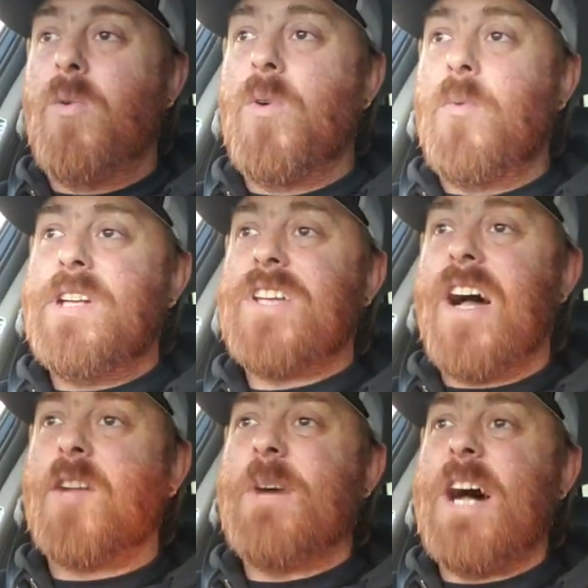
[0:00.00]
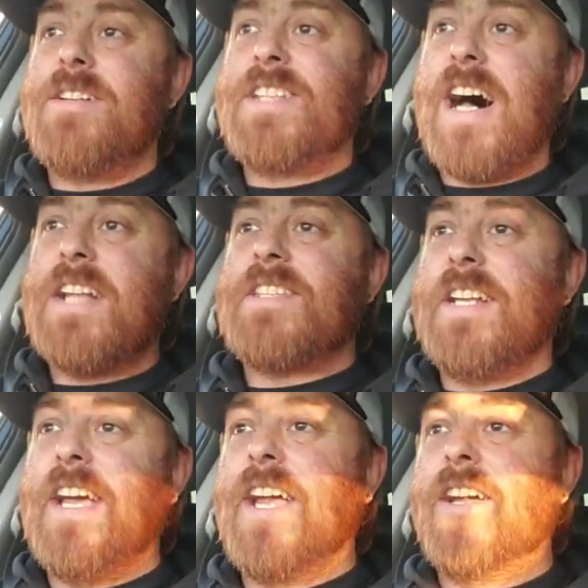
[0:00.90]
when we talk about
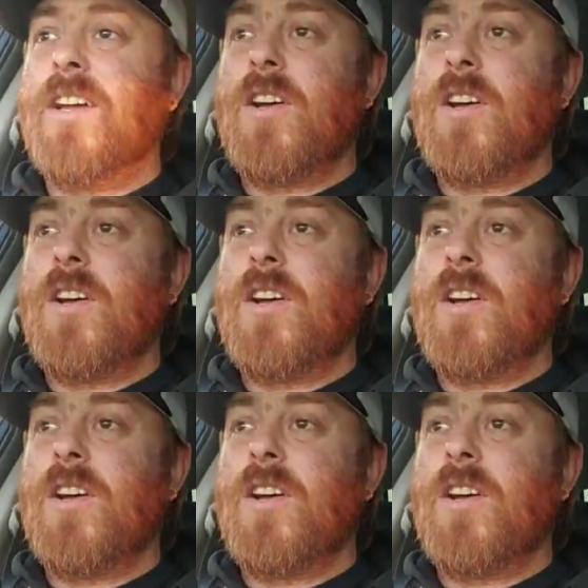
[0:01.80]
Datsuning,